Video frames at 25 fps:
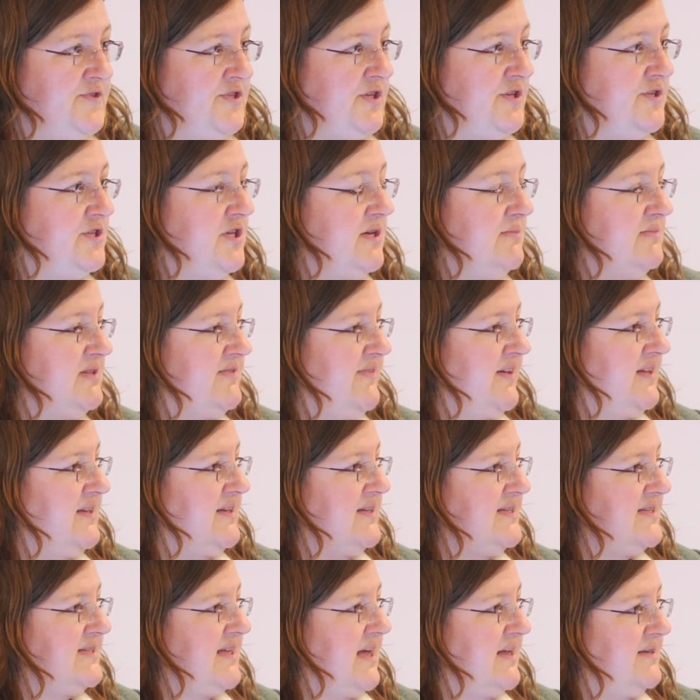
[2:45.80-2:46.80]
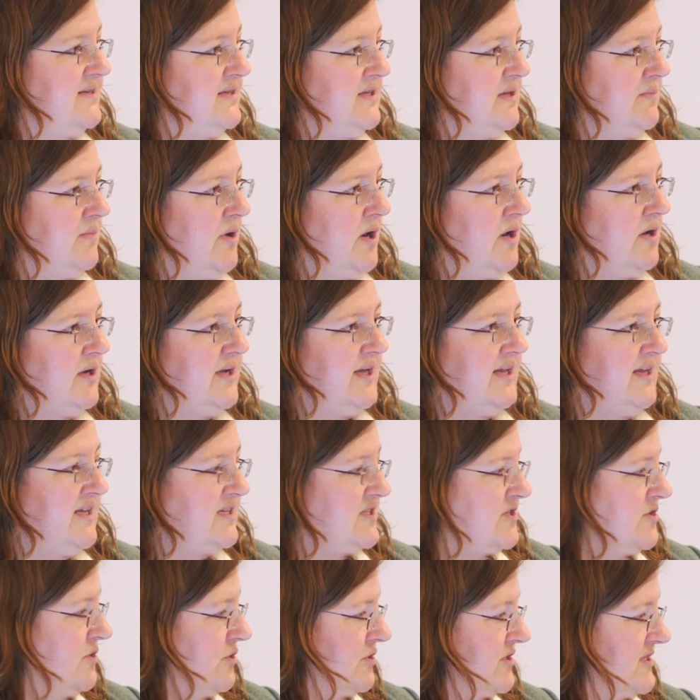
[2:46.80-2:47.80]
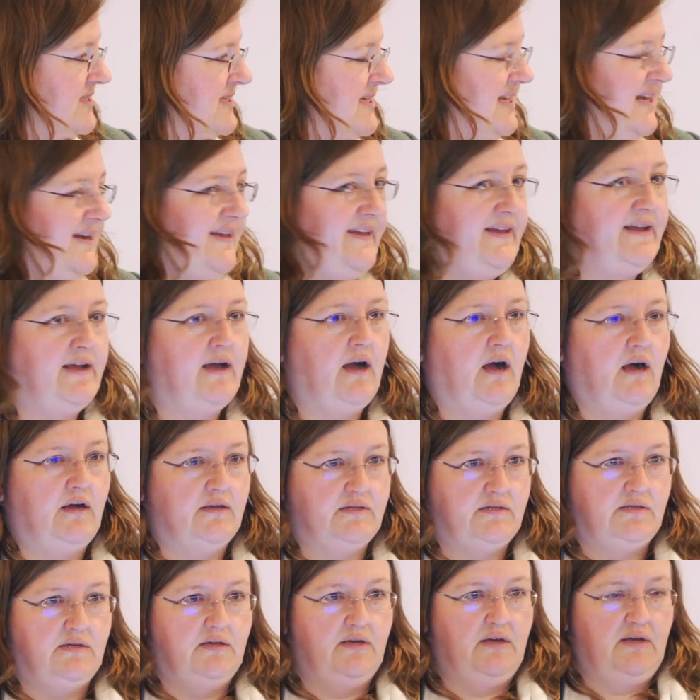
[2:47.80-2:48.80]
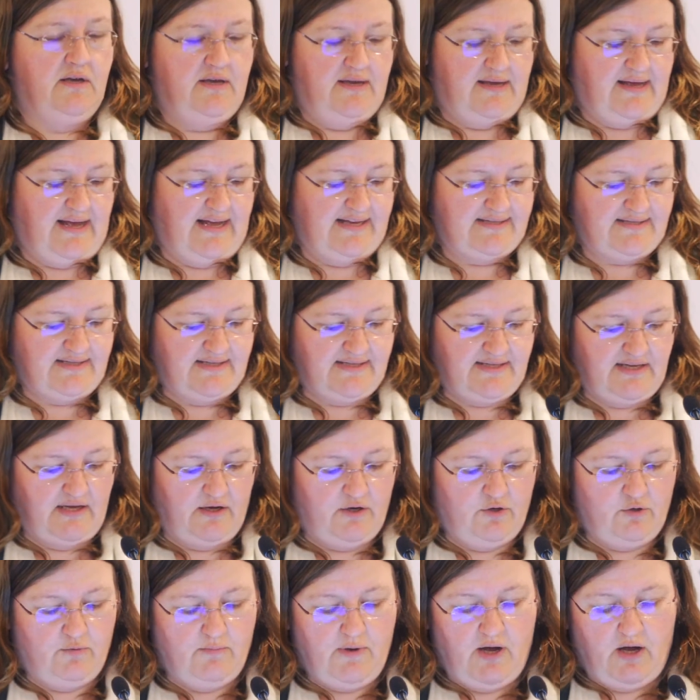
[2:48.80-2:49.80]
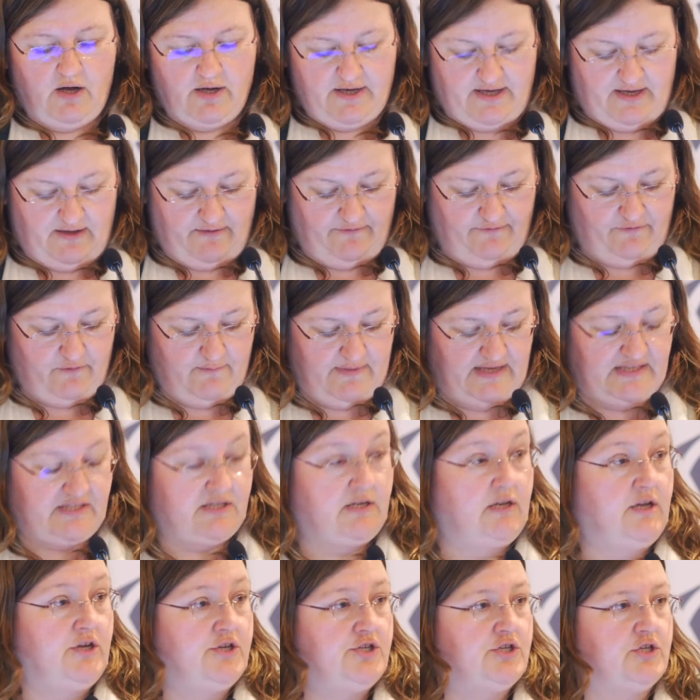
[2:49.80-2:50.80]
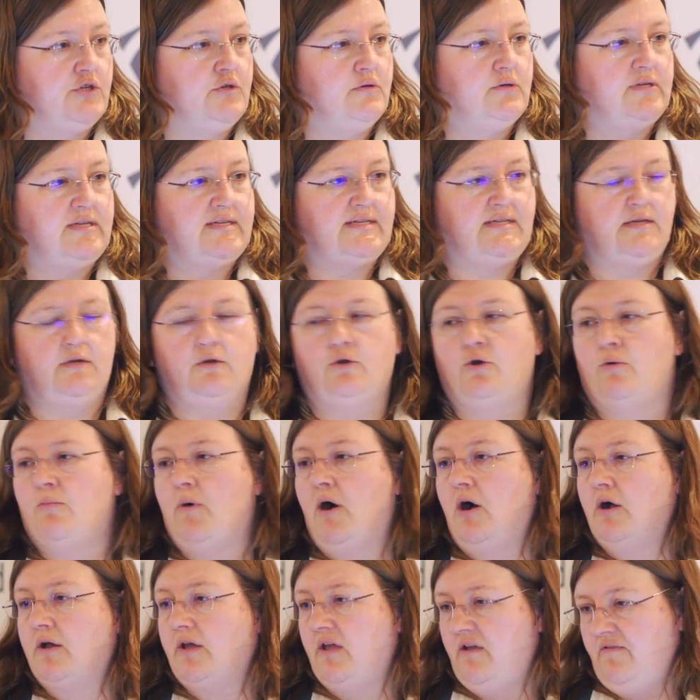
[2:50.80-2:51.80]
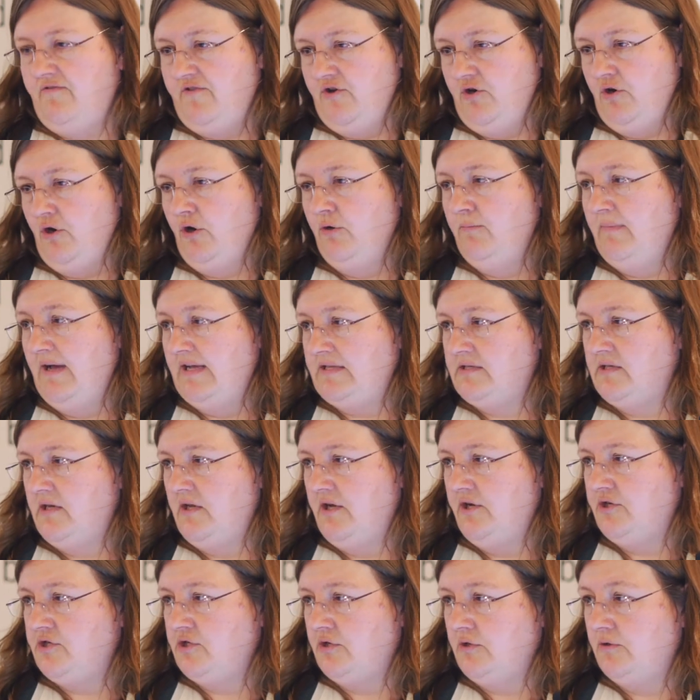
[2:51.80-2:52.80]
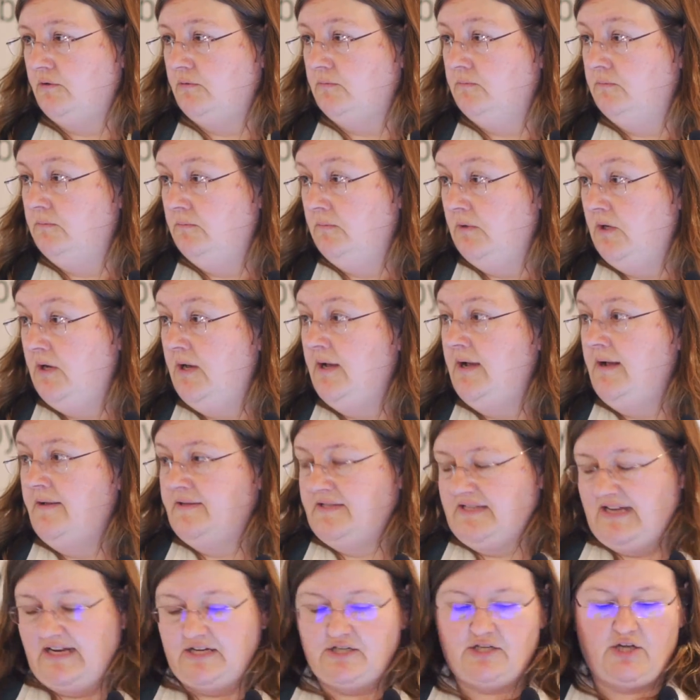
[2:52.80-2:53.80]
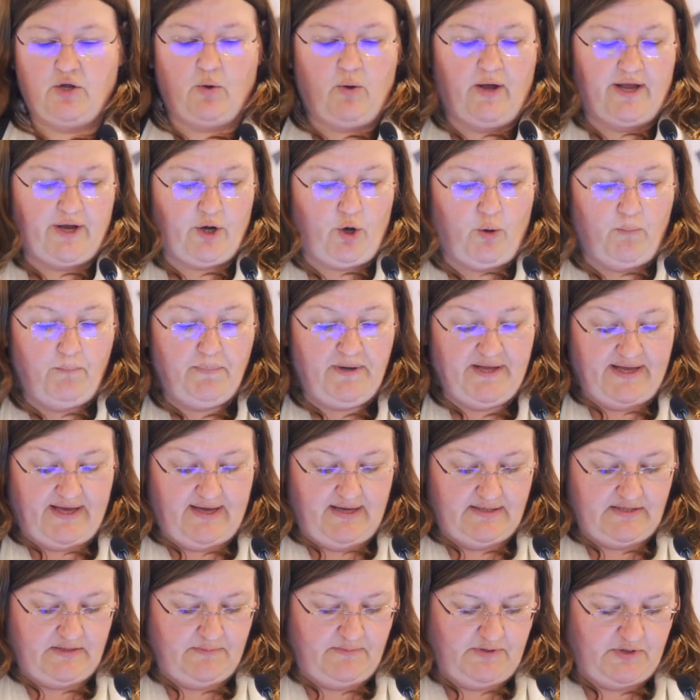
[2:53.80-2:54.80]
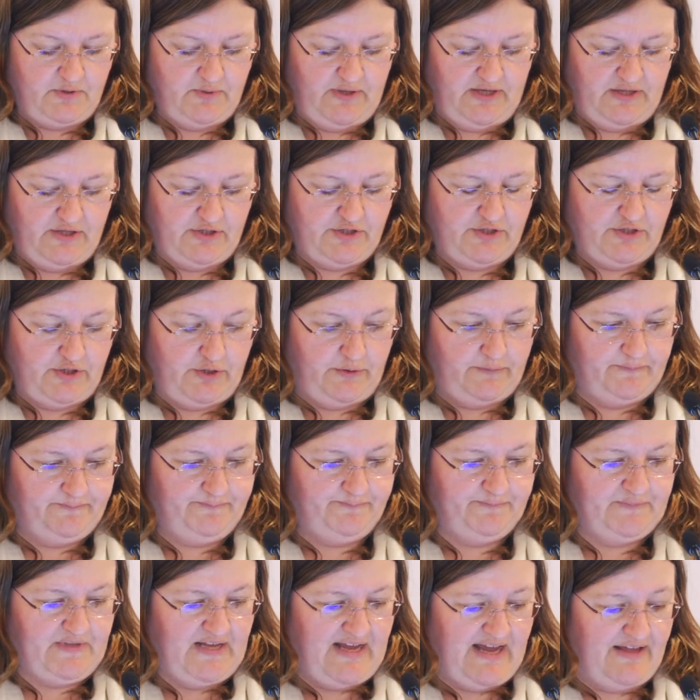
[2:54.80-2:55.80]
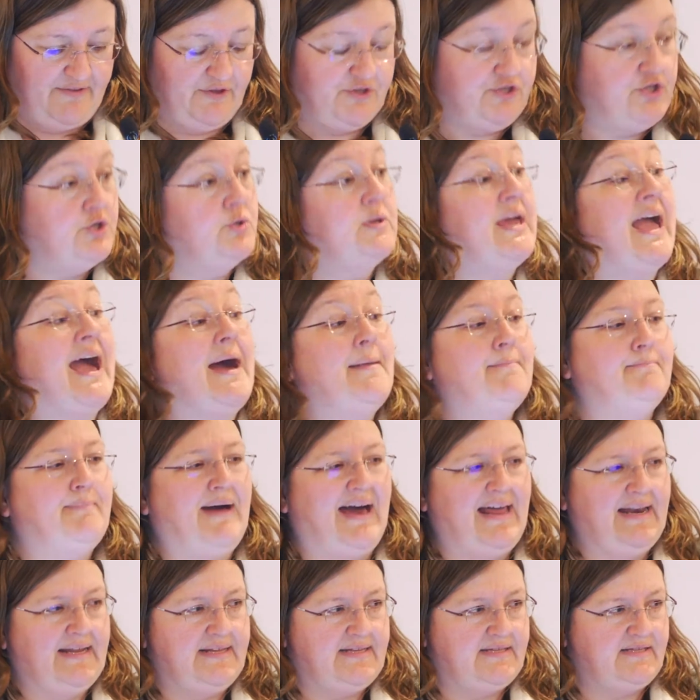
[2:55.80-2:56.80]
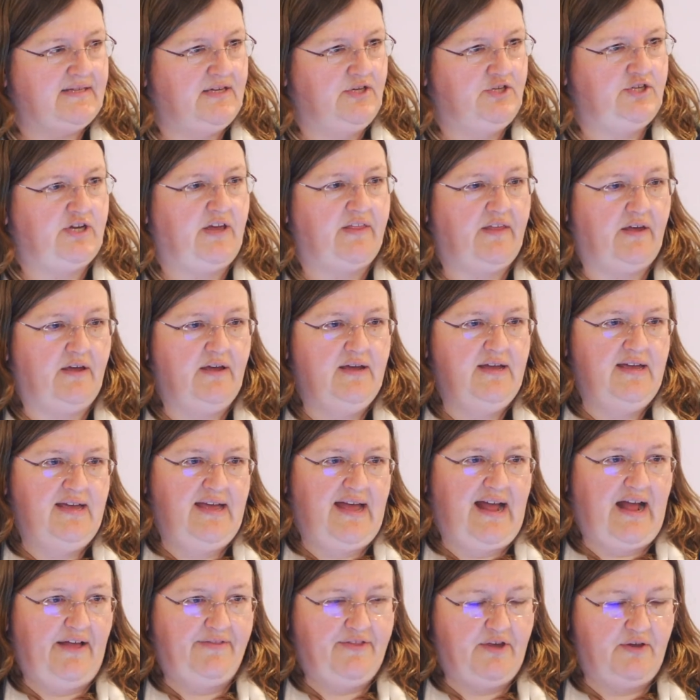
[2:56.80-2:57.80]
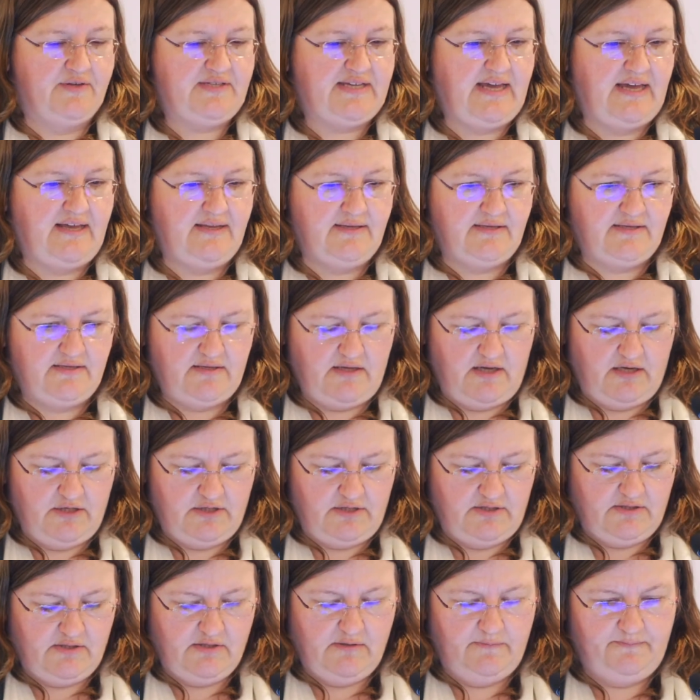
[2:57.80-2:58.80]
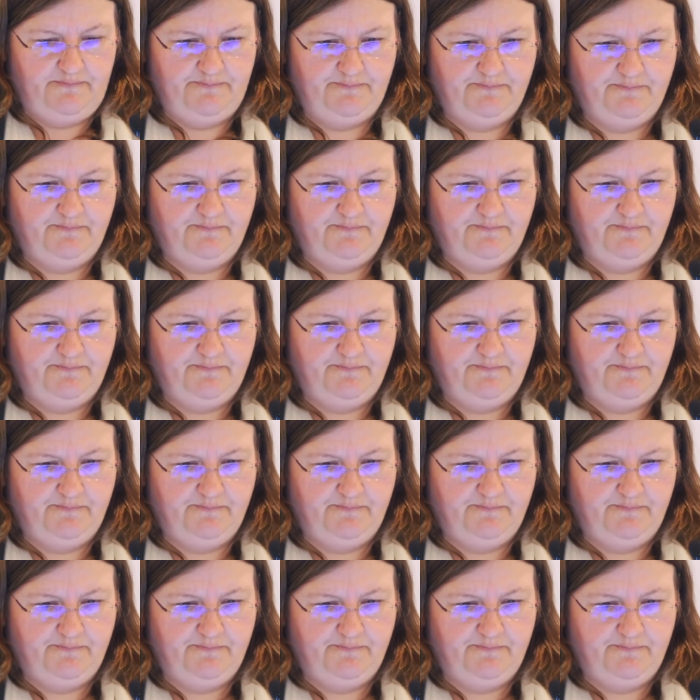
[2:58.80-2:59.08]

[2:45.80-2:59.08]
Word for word: So in terms of understanding the market, it's not as clean cut as a single market for metallurgical and a single market for non-metallurgical. It's actually quite complicated between the two. And the two can balance each other at those end stages.